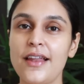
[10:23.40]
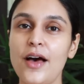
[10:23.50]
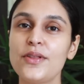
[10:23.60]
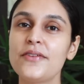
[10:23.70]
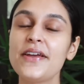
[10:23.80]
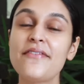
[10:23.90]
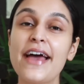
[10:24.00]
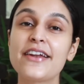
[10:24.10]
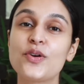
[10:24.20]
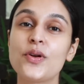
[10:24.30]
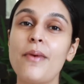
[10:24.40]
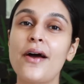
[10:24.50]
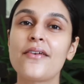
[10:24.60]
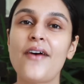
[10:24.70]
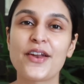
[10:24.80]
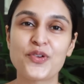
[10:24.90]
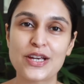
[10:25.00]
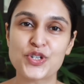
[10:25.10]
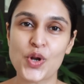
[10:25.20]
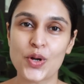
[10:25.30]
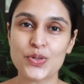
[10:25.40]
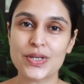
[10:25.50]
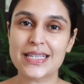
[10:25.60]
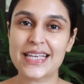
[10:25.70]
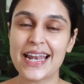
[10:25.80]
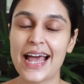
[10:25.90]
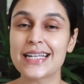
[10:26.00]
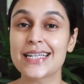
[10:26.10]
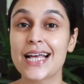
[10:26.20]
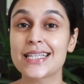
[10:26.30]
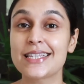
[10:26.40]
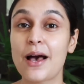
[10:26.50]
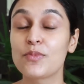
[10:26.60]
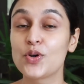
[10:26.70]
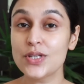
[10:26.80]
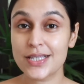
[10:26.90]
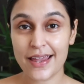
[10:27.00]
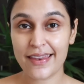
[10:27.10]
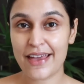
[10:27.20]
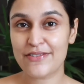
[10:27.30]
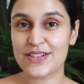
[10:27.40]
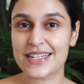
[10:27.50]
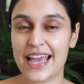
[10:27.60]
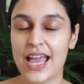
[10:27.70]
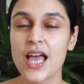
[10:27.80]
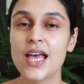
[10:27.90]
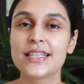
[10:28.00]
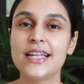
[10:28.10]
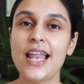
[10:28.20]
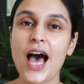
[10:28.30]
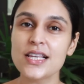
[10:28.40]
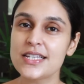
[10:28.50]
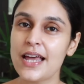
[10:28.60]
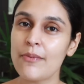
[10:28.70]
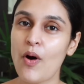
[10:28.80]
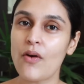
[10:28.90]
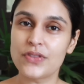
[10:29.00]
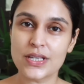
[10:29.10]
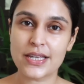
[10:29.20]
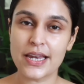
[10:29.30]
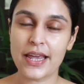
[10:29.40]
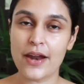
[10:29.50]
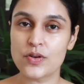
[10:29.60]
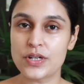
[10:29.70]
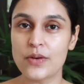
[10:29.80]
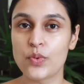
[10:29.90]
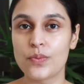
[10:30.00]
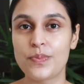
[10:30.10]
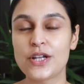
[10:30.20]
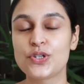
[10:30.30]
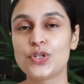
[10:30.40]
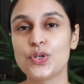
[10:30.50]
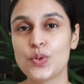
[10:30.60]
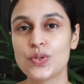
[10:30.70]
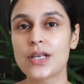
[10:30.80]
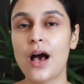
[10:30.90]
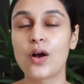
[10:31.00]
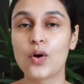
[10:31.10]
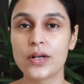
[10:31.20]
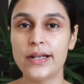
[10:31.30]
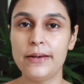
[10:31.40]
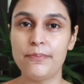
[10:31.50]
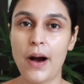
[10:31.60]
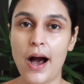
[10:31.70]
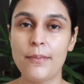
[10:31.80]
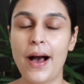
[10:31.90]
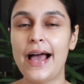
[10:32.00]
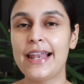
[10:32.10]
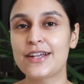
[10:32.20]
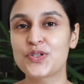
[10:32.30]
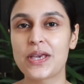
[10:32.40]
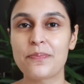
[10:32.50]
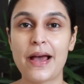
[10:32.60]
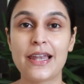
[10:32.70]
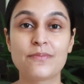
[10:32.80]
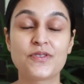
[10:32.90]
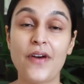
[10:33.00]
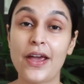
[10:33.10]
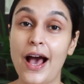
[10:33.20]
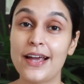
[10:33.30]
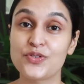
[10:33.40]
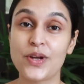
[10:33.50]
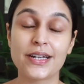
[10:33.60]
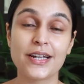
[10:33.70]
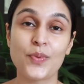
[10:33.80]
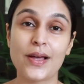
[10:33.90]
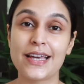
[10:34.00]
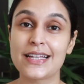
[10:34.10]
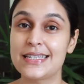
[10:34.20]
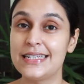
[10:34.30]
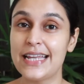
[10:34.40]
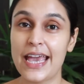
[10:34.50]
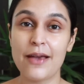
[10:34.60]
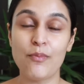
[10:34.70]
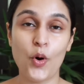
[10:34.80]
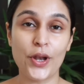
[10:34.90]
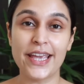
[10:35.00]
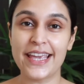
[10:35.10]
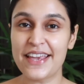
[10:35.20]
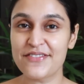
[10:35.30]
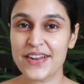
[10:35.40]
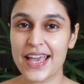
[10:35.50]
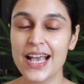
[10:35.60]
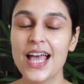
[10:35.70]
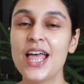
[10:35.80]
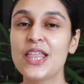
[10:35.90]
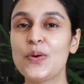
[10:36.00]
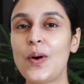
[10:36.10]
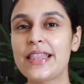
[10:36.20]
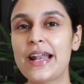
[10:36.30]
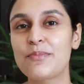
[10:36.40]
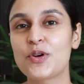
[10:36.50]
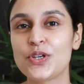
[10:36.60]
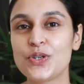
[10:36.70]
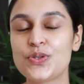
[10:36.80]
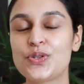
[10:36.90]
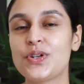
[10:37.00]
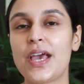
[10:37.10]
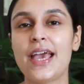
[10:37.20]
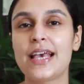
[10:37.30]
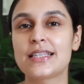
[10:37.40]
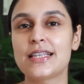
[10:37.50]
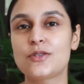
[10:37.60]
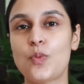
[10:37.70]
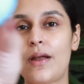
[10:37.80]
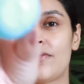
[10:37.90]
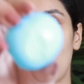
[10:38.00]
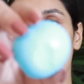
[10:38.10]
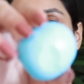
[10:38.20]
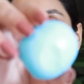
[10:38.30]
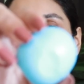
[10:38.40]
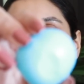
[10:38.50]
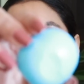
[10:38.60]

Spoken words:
Now that we've added good amount of hydration onto the skin and done some good skincare for the day, the last step of the skincare routine would be to use a good lip balm. I like to keep my lips very hydrated, whether it's day, morning, evening. The one that I'm going to use today is this one from Blue